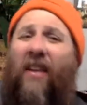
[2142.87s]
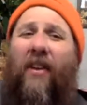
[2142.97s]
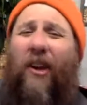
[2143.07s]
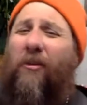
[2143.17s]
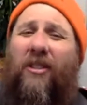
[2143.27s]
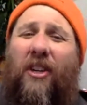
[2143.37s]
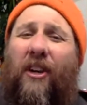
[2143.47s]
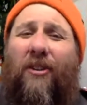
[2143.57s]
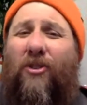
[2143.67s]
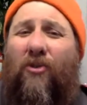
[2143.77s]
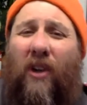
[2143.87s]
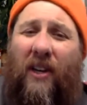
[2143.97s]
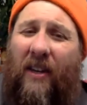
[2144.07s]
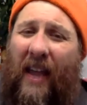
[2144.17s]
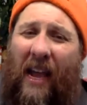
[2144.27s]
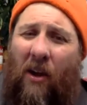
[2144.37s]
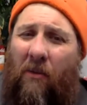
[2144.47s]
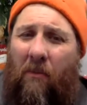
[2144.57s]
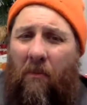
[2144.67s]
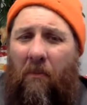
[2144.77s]
There were tears running
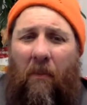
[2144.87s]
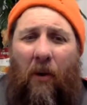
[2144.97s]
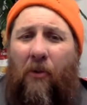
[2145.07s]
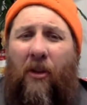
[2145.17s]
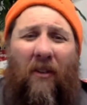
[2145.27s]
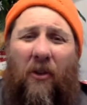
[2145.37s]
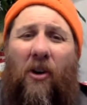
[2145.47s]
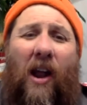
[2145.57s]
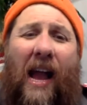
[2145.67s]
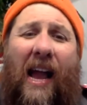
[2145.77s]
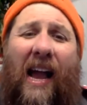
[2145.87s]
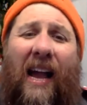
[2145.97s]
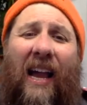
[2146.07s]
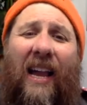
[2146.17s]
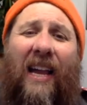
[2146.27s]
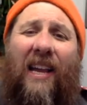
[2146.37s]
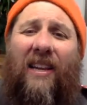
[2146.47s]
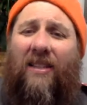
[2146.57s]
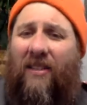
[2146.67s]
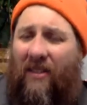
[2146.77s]
down both of her
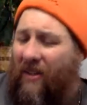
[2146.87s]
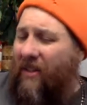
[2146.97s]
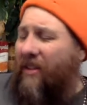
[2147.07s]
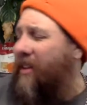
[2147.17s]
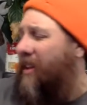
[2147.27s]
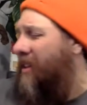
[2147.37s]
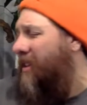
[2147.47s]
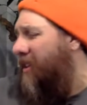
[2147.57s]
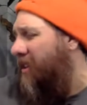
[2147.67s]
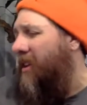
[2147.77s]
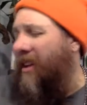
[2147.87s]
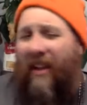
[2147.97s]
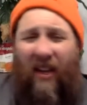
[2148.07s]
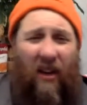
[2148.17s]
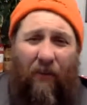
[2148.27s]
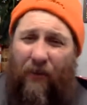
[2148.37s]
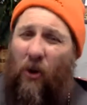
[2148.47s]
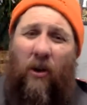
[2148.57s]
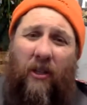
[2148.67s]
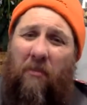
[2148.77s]
eyes. And of
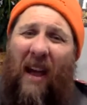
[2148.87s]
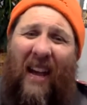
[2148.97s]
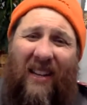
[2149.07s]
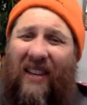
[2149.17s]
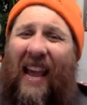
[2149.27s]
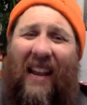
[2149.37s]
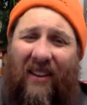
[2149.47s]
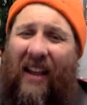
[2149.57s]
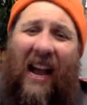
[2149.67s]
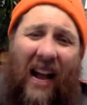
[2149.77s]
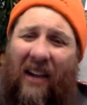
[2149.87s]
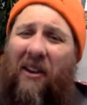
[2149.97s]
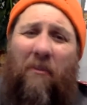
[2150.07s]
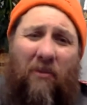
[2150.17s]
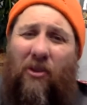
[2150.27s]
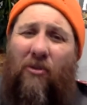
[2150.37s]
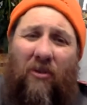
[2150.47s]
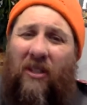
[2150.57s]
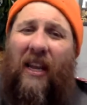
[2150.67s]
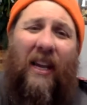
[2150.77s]
course my dad got up to
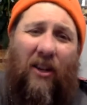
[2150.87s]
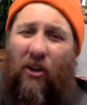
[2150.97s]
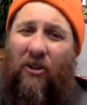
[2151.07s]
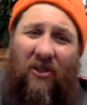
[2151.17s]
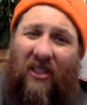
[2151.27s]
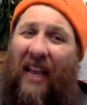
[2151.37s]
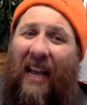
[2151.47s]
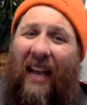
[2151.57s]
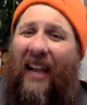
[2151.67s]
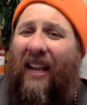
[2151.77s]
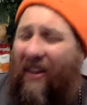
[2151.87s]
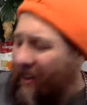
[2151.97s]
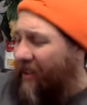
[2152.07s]
take her side,